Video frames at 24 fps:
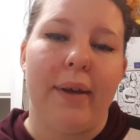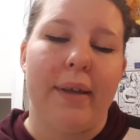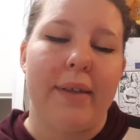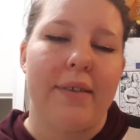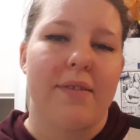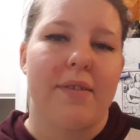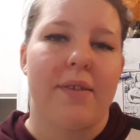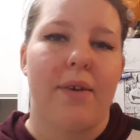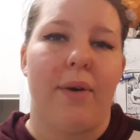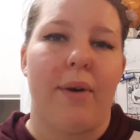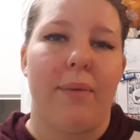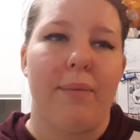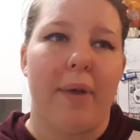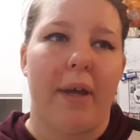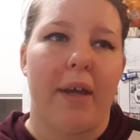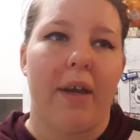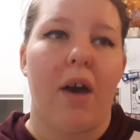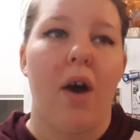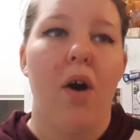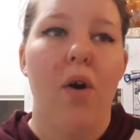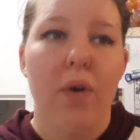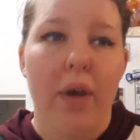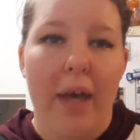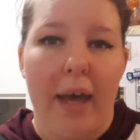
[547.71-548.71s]
And so I'm
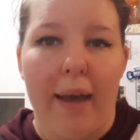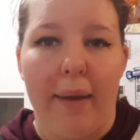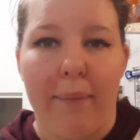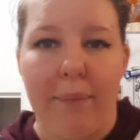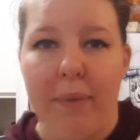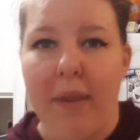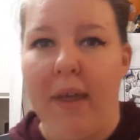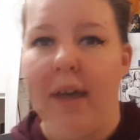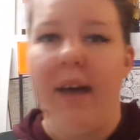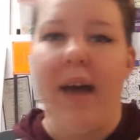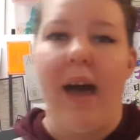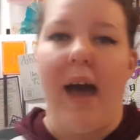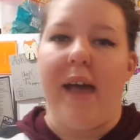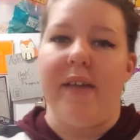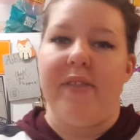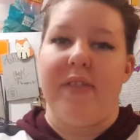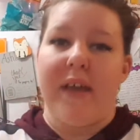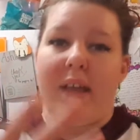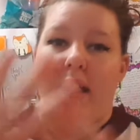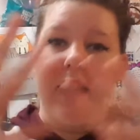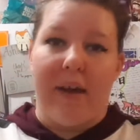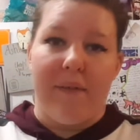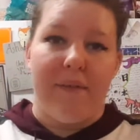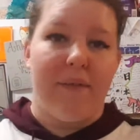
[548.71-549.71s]
like, okay, I
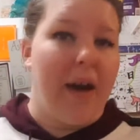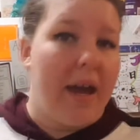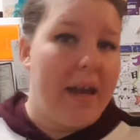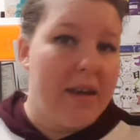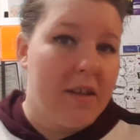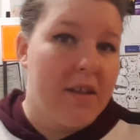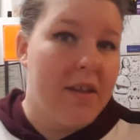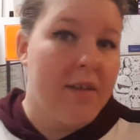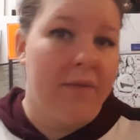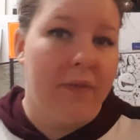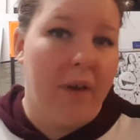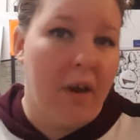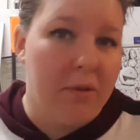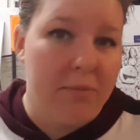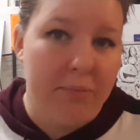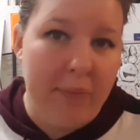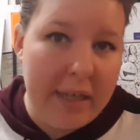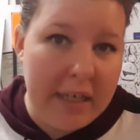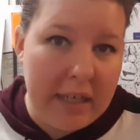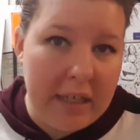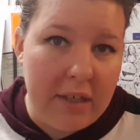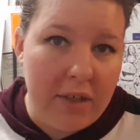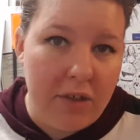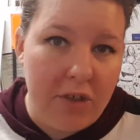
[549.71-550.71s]
think I finally found my
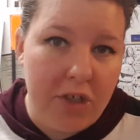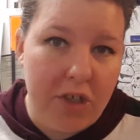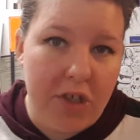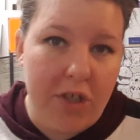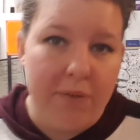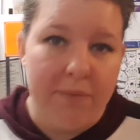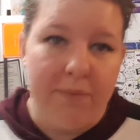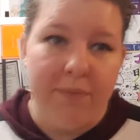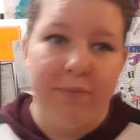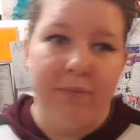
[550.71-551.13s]
niche.